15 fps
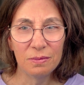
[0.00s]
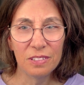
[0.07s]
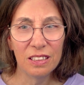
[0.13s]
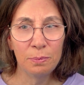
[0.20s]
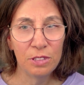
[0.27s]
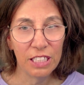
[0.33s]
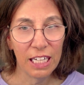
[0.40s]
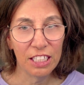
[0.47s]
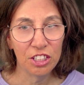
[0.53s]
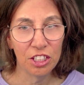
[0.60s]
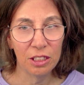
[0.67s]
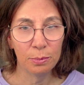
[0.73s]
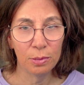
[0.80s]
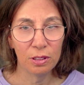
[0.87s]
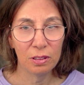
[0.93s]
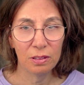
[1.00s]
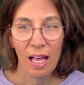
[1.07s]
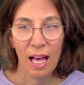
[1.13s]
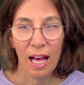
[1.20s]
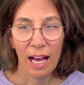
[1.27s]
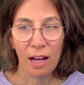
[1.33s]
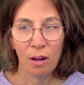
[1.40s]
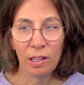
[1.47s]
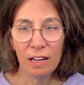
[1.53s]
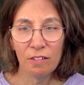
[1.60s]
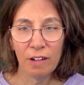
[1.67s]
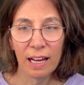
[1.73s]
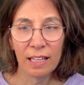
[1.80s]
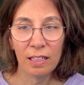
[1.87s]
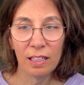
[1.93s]
objectionable. I only
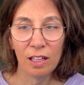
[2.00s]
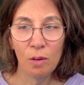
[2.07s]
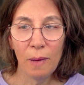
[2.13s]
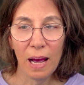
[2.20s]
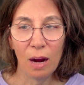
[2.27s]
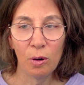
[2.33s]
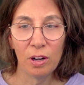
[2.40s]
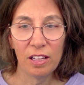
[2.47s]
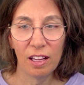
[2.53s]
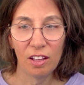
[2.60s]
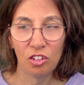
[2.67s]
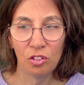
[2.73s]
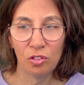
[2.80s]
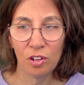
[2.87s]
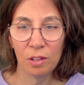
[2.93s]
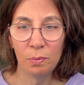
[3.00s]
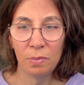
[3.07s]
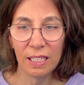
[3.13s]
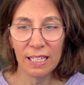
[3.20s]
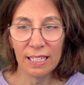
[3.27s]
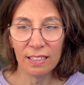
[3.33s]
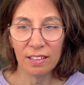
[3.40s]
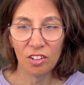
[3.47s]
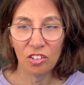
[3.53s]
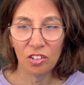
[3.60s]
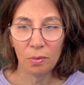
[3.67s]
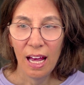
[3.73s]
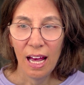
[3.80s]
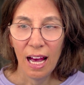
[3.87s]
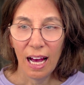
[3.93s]
ran the low power tests for completeness.
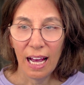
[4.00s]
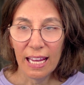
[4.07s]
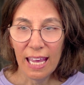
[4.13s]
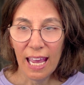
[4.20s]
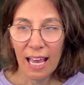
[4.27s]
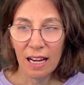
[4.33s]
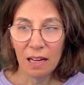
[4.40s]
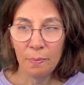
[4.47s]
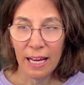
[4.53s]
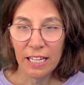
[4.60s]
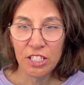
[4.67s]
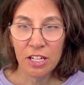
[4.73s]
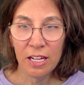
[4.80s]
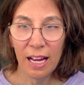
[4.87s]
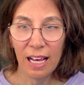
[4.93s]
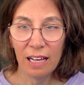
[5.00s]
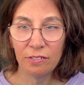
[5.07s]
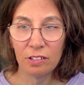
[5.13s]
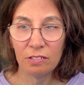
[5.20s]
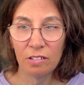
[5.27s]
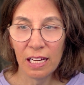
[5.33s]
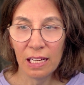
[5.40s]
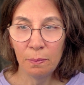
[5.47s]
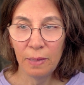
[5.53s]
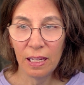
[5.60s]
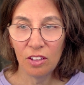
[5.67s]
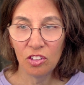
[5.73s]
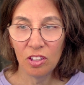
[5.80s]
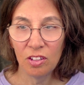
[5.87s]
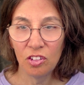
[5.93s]
I can't imagine ever running
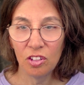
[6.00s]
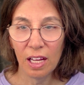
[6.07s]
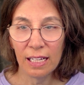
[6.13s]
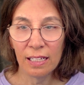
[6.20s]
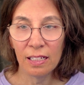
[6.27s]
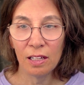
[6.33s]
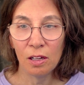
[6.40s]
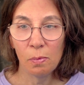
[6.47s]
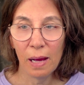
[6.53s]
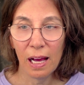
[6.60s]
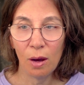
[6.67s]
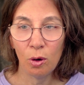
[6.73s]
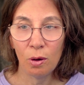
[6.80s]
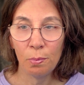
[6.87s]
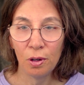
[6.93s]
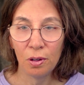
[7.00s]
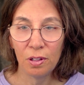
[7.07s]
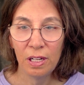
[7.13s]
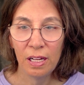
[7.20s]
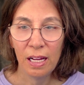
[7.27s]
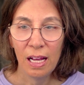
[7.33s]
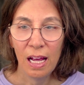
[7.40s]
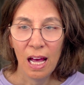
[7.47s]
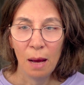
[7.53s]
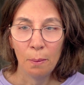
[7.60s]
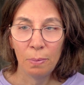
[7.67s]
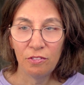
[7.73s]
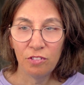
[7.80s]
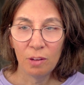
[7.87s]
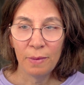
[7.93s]
PixInsight in low power mode,
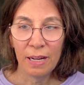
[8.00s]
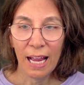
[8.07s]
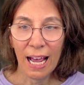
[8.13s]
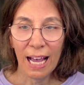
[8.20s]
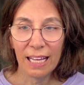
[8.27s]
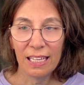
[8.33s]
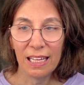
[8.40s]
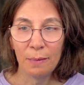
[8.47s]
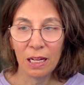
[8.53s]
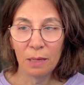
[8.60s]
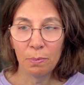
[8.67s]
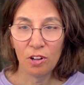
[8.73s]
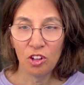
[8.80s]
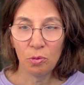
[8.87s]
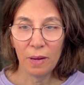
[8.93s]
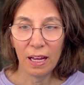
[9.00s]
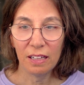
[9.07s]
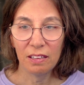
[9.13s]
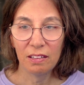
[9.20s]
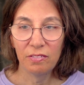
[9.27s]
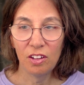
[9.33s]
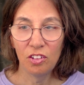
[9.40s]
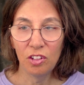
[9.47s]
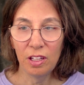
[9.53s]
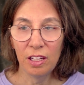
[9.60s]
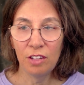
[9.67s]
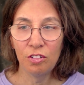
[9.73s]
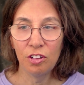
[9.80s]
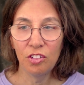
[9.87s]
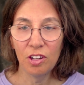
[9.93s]
but from an academic perspective, it is
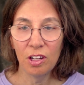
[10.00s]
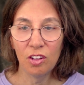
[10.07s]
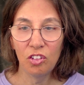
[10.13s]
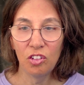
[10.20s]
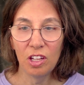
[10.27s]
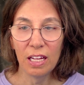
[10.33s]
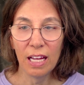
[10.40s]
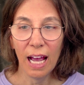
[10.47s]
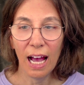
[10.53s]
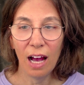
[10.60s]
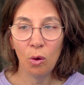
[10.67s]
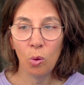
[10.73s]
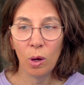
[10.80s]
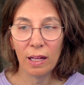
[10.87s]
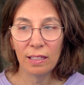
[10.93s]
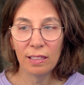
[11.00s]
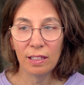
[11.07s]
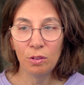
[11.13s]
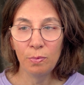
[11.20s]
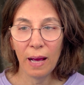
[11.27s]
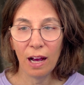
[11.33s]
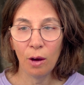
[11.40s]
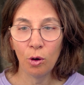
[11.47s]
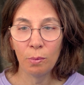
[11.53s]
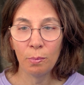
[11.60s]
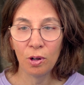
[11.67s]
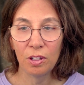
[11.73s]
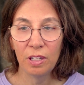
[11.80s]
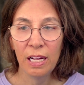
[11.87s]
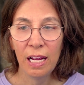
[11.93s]
interesting to see how well low power mode